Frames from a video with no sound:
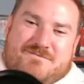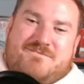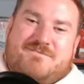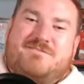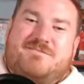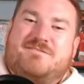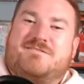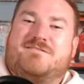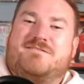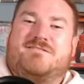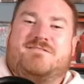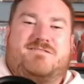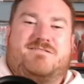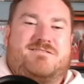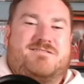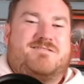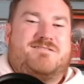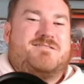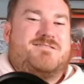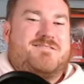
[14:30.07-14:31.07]

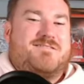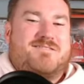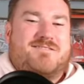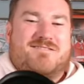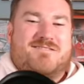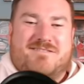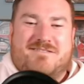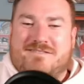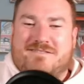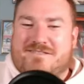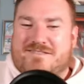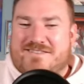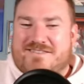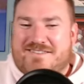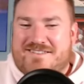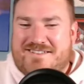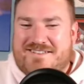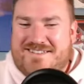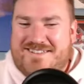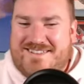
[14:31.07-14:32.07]

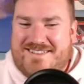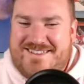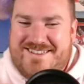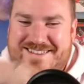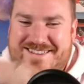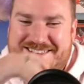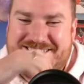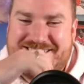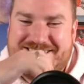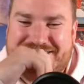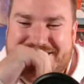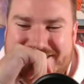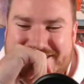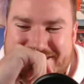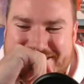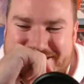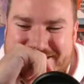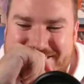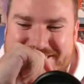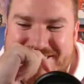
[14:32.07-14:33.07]

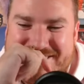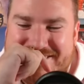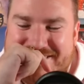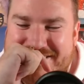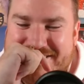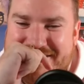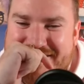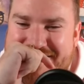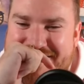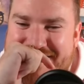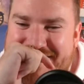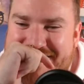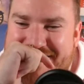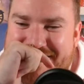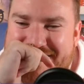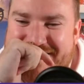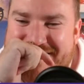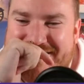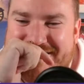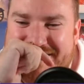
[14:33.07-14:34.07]

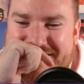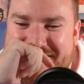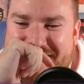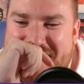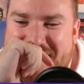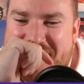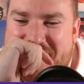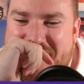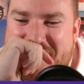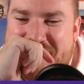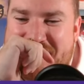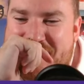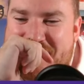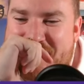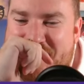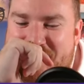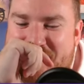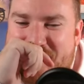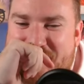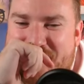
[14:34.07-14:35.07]

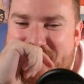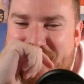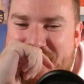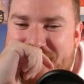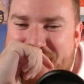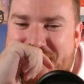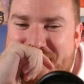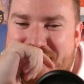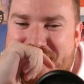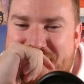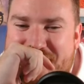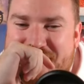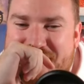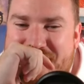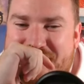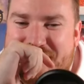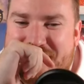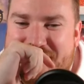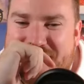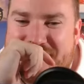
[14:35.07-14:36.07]

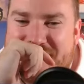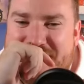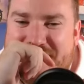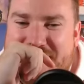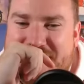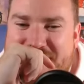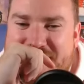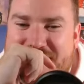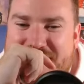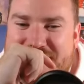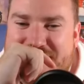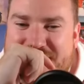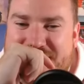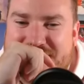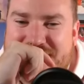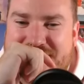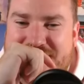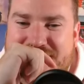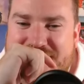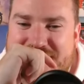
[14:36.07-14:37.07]

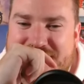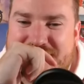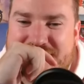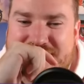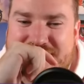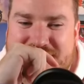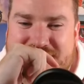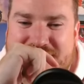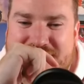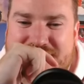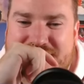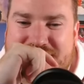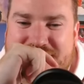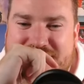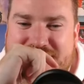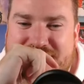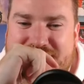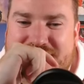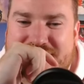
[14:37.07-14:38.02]
No words are spoken by the person on screen.